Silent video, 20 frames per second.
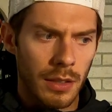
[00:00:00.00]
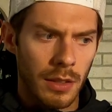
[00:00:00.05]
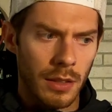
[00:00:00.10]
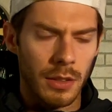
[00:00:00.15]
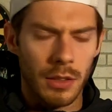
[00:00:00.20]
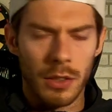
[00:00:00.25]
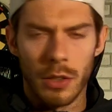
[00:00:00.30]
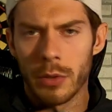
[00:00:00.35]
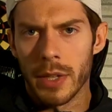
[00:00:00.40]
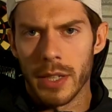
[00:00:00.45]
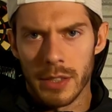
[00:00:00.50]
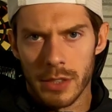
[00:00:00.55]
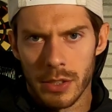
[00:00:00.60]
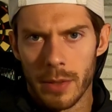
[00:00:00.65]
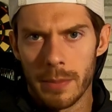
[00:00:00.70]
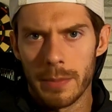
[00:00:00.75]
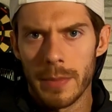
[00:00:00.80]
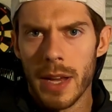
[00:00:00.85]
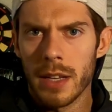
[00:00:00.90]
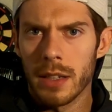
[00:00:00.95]
okay, so
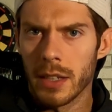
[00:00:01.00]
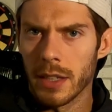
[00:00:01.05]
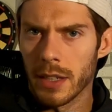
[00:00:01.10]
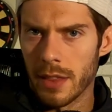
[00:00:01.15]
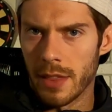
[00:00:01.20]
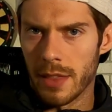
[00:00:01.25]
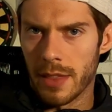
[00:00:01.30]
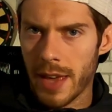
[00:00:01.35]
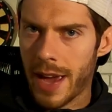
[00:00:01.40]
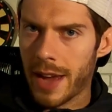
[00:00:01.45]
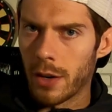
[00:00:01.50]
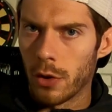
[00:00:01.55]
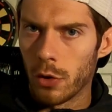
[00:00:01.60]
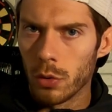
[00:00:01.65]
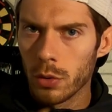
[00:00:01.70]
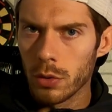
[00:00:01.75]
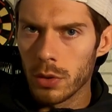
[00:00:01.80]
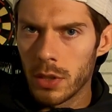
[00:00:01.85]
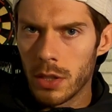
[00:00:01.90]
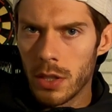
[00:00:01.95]
I'm not like that
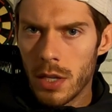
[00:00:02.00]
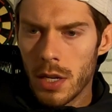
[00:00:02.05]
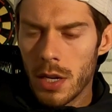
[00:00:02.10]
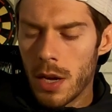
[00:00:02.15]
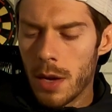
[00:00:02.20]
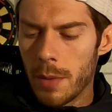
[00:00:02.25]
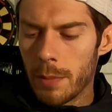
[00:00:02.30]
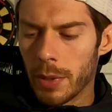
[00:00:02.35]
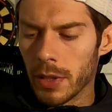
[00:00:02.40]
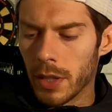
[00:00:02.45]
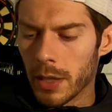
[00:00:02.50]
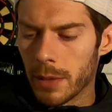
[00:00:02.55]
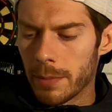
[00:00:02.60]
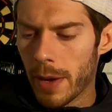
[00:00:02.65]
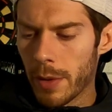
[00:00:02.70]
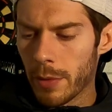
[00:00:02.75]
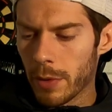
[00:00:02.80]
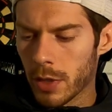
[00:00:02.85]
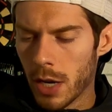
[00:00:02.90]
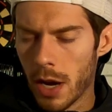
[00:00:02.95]
old, but like
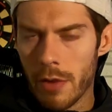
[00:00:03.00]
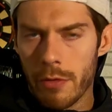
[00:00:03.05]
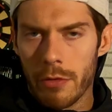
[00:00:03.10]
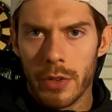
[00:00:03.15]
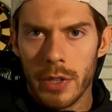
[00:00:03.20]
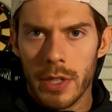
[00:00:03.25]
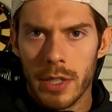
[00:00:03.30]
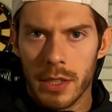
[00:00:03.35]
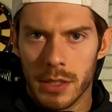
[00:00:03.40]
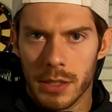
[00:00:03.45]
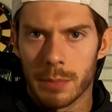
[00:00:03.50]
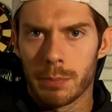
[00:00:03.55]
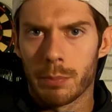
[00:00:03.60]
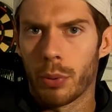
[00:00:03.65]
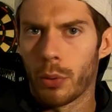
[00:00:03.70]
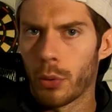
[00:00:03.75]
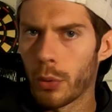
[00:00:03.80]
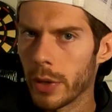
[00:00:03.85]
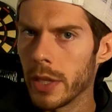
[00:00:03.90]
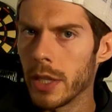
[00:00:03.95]
my recovery is
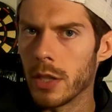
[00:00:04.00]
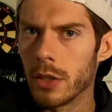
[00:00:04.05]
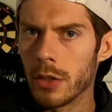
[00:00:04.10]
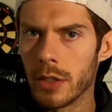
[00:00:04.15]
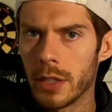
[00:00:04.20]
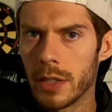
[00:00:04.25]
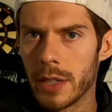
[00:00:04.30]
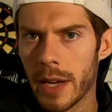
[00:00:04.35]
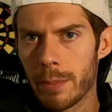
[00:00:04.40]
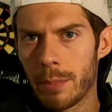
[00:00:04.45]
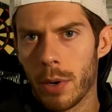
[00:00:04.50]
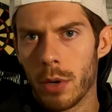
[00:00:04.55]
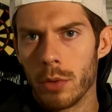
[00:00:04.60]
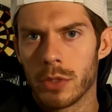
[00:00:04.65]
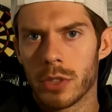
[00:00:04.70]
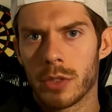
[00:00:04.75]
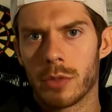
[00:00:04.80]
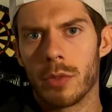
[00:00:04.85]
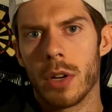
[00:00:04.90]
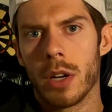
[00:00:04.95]
pretty good
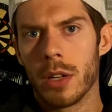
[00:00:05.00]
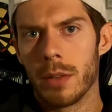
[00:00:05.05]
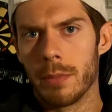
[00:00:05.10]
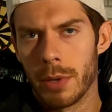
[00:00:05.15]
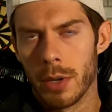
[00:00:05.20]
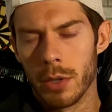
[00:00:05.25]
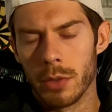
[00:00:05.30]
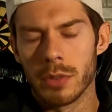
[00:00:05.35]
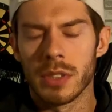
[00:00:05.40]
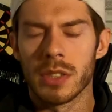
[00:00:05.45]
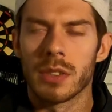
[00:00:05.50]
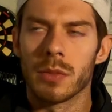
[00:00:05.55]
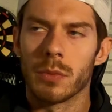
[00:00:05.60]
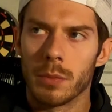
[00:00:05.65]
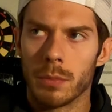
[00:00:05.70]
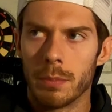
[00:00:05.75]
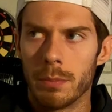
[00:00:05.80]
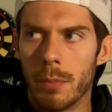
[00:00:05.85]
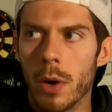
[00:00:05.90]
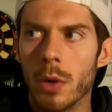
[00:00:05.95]
post-run, post
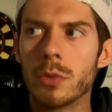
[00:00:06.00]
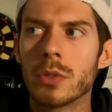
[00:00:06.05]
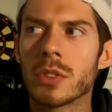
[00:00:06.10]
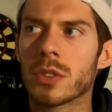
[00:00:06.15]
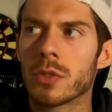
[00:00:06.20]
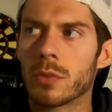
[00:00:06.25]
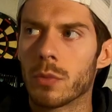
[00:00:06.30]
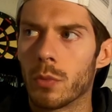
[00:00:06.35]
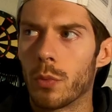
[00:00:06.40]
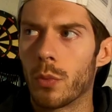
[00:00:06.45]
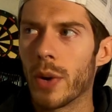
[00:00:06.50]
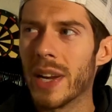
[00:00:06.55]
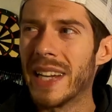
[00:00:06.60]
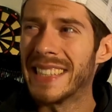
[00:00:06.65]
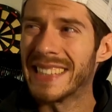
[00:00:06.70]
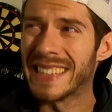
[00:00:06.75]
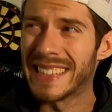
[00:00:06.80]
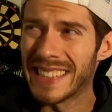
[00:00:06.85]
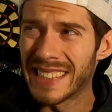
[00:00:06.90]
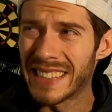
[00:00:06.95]
most
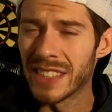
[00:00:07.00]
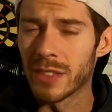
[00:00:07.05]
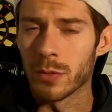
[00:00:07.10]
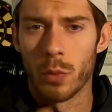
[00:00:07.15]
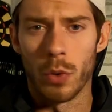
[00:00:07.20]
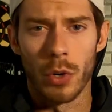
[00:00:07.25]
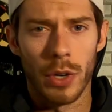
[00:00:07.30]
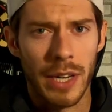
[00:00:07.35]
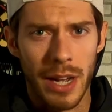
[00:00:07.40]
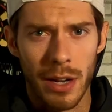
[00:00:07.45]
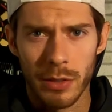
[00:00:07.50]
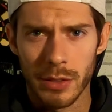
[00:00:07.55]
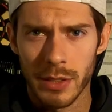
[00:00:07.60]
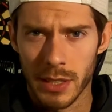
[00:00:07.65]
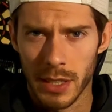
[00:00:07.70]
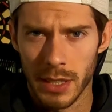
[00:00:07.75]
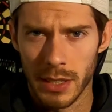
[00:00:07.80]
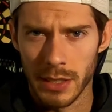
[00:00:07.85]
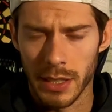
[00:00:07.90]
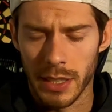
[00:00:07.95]
races, workouts,
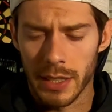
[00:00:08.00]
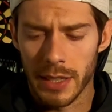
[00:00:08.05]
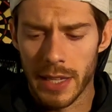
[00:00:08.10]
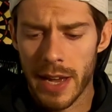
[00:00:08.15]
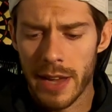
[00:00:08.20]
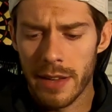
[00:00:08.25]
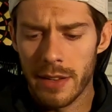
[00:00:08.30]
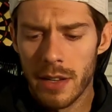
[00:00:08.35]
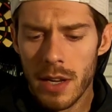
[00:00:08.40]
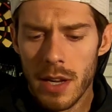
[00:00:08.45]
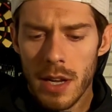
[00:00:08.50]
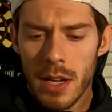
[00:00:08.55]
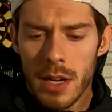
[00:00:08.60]
things like that.